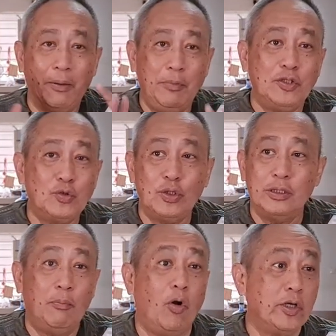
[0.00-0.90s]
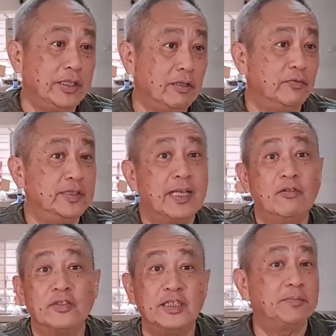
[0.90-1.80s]
make sure the mortgage of this
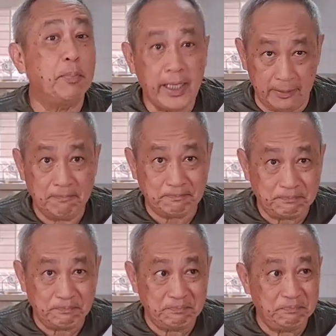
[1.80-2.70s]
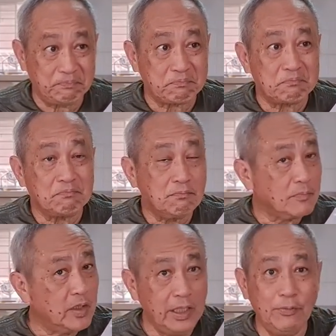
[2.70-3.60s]
house is paid.
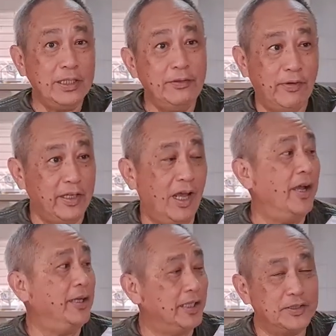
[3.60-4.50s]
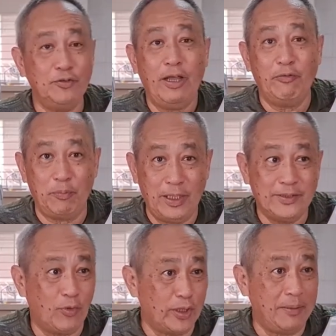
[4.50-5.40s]
Even if I die, I still have a
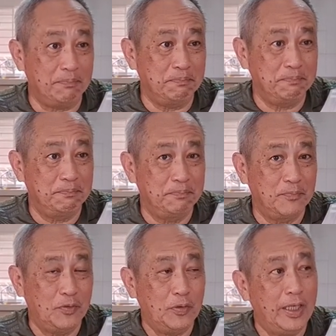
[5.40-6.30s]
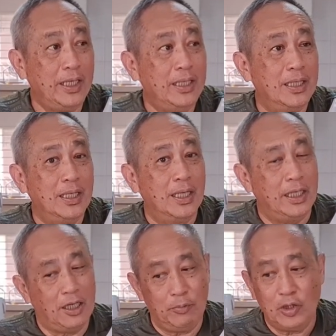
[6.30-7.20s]
place for them. Okay?
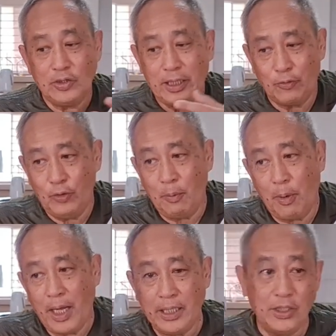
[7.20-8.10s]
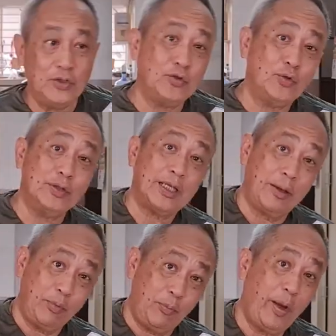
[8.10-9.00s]
Now, because I could not buy insurance, I
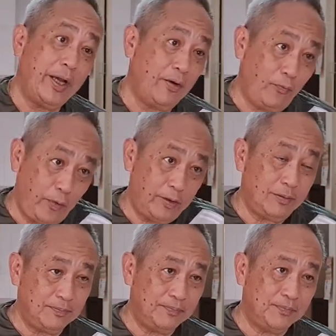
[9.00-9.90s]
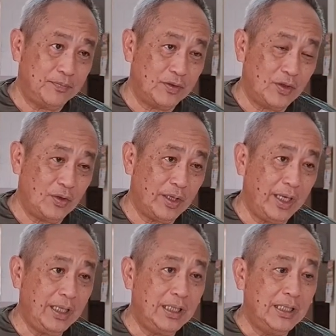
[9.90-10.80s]
prepared a will.
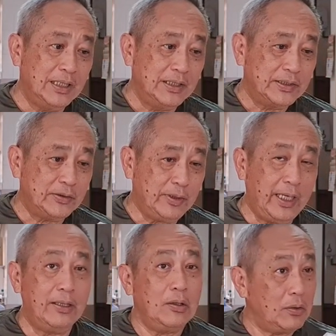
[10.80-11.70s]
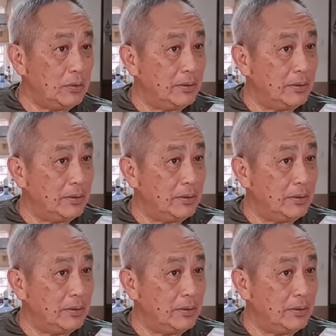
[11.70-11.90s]
Okay? So that